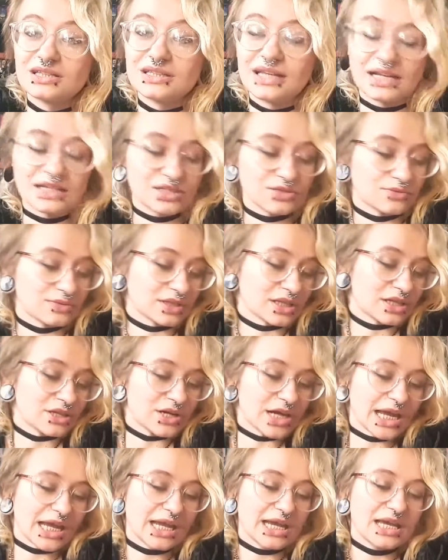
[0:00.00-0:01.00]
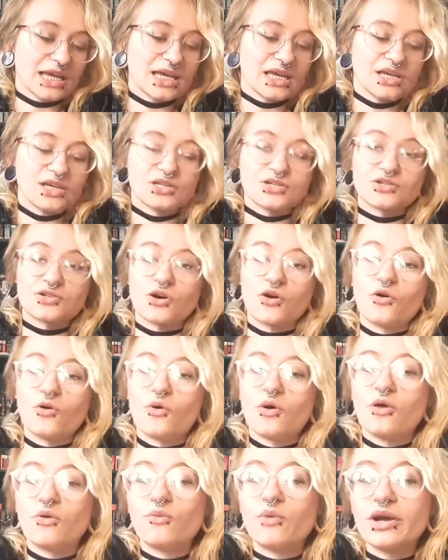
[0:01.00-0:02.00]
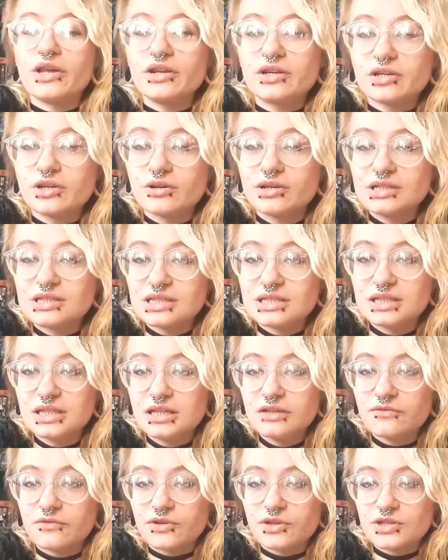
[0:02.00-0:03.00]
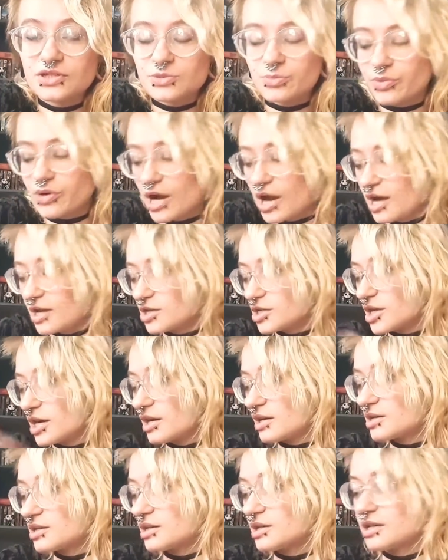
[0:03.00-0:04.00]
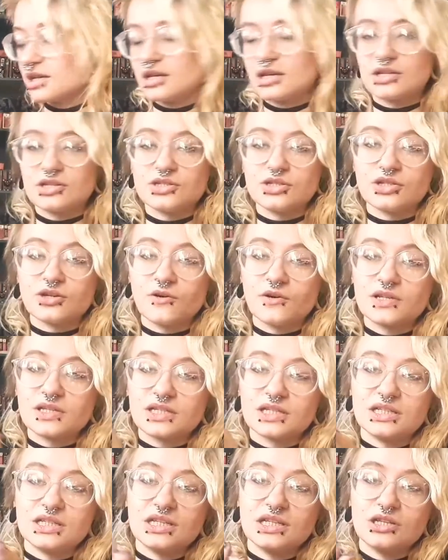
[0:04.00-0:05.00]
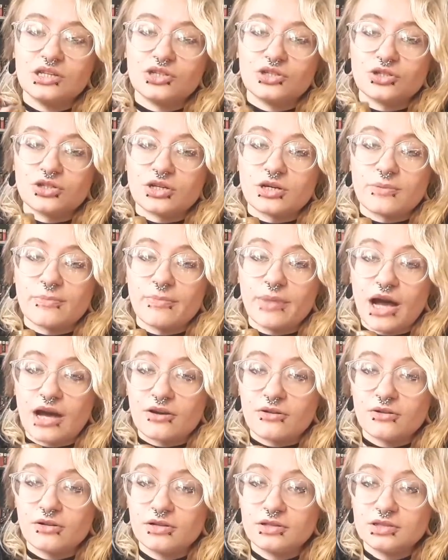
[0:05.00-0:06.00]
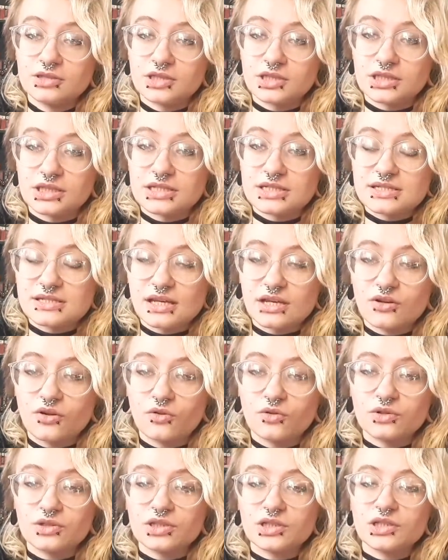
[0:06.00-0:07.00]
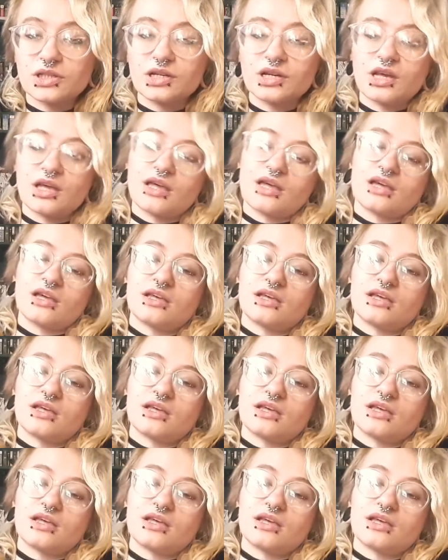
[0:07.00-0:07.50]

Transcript: That's really great. So what you're going to need for this project is you're going to need your bottle, your incense holder.